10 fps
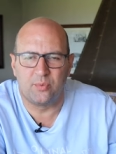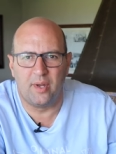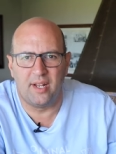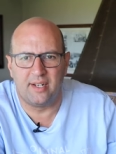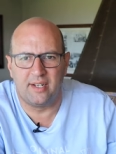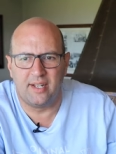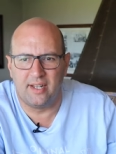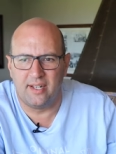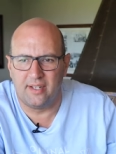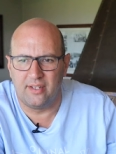when
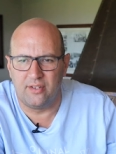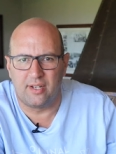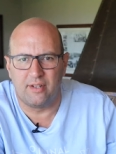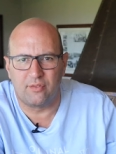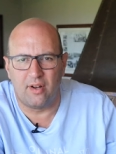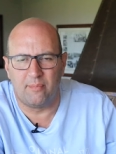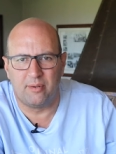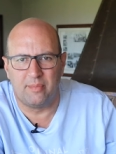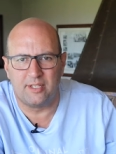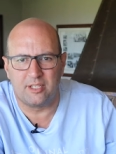uh, you give
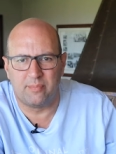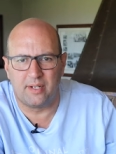compliments.